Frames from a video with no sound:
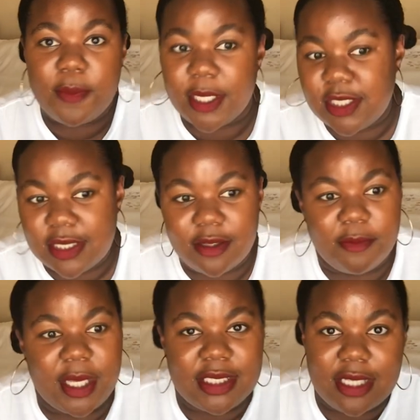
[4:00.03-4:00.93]
pictures of
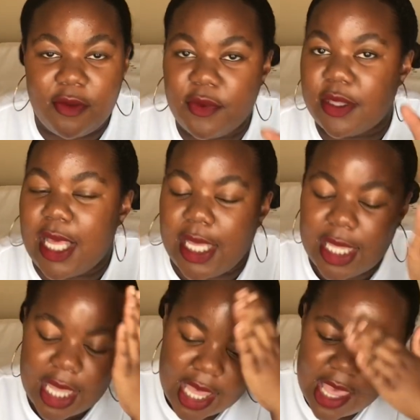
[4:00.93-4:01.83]
myself with like
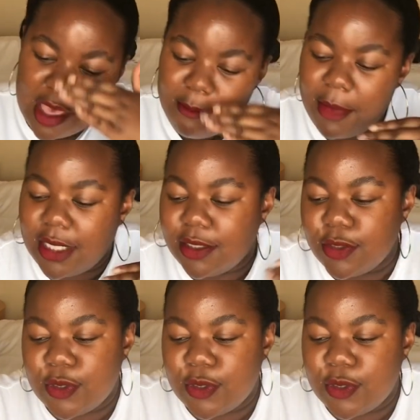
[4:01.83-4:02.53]
my little